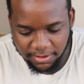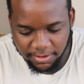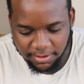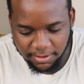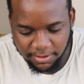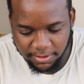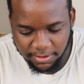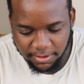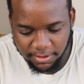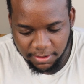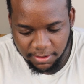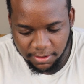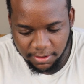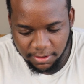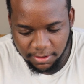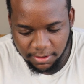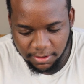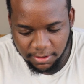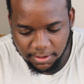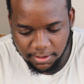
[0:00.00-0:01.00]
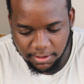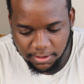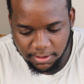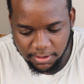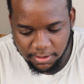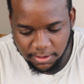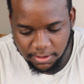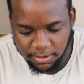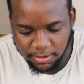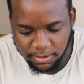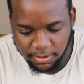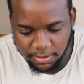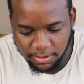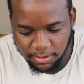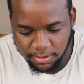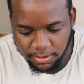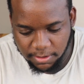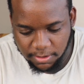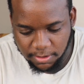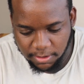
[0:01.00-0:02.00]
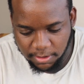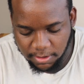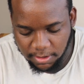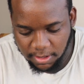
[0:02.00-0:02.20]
[no speech]